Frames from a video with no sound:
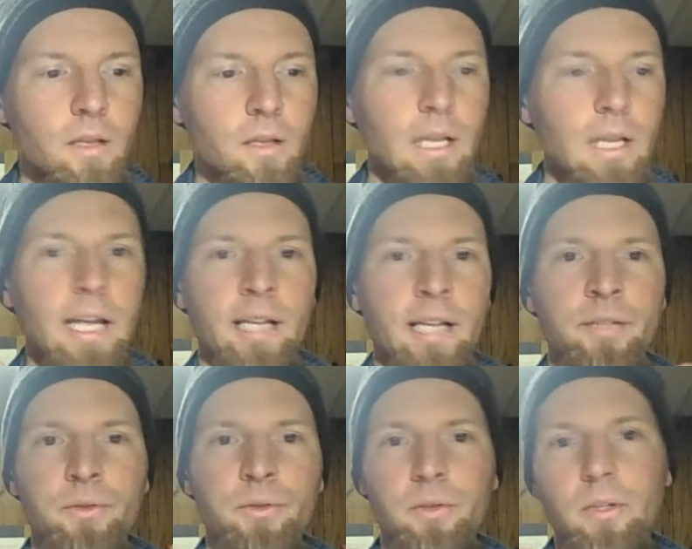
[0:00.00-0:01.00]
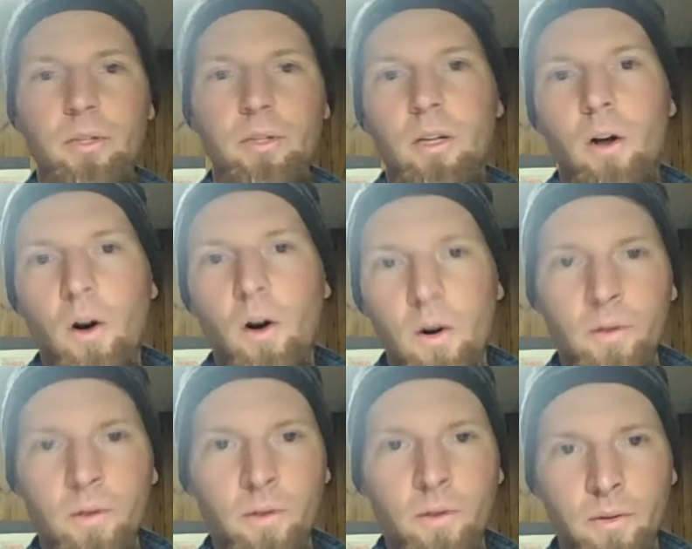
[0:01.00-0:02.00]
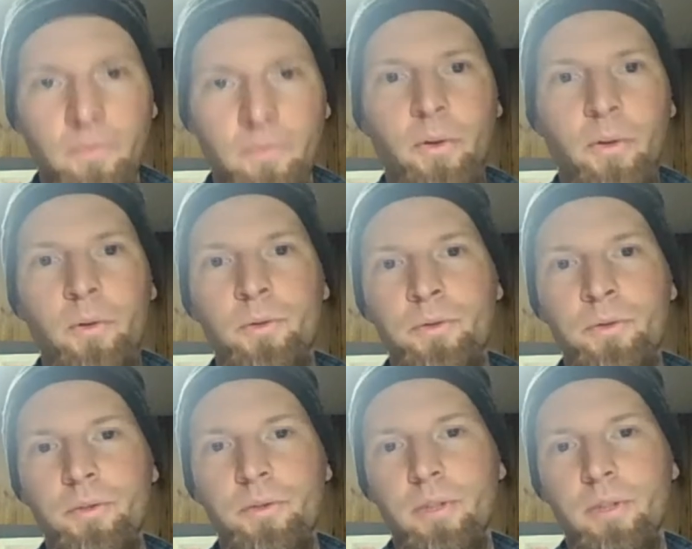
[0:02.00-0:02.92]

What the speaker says: And all of those